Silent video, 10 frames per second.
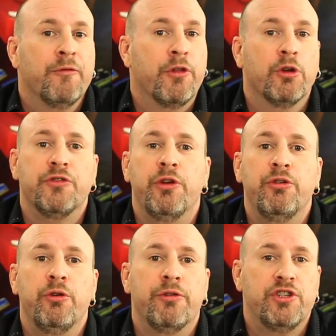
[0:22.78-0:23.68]
For those of you
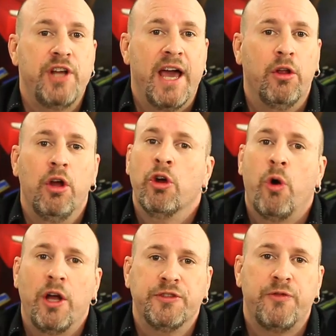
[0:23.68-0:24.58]
new to the channel,
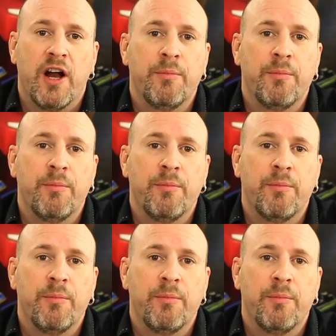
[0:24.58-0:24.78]
Crossfire